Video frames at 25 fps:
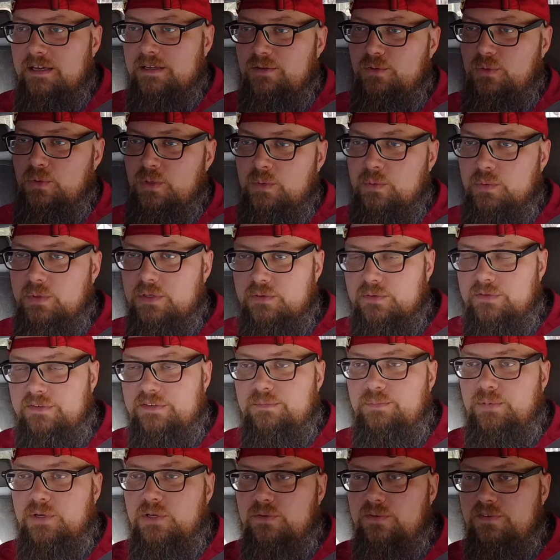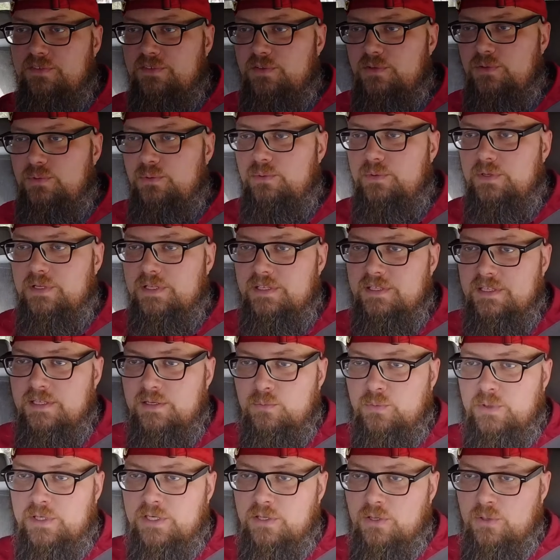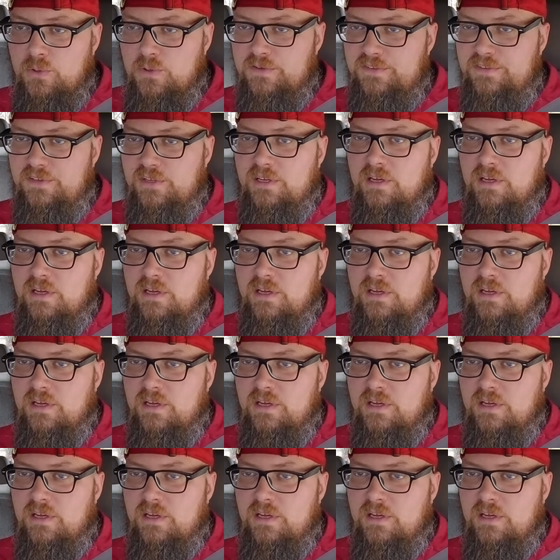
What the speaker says: doing what it was supposed to, and then we noticed